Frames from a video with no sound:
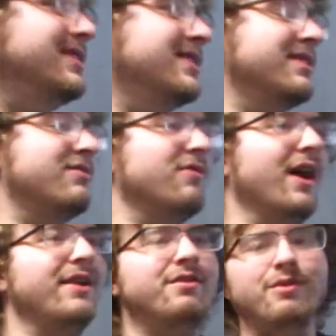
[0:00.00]
is incredible.
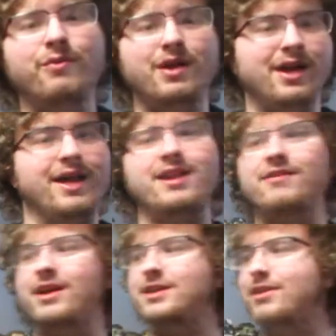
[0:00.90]
I don't know what I
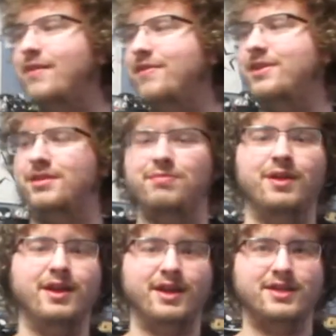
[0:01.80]
don't have anything
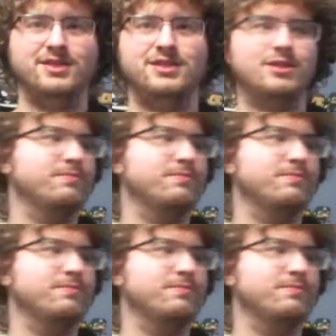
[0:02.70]
planned. I guess